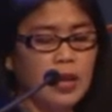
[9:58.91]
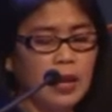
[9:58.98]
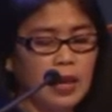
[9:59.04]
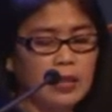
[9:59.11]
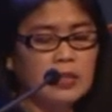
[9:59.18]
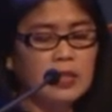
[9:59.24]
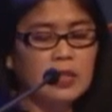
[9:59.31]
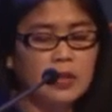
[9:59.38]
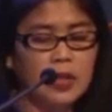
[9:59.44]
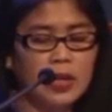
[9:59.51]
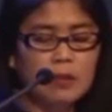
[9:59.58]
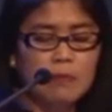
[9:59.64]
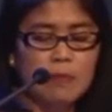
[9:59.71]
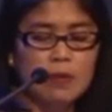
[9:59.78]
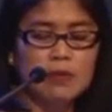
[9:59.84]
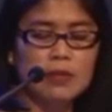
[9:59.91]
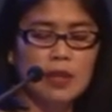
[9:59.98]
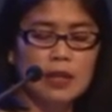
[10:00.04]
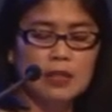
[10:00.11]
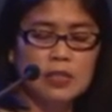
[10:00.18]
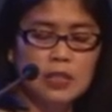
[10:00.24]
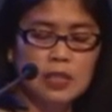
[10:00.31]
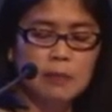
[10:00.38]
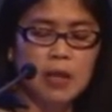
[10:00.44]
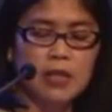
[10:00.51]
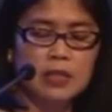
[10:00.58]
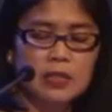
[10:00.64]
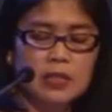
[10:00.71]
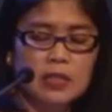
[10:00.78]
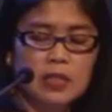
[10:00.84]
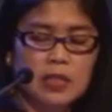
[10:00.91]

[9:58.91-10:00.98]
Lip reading: and the great team under the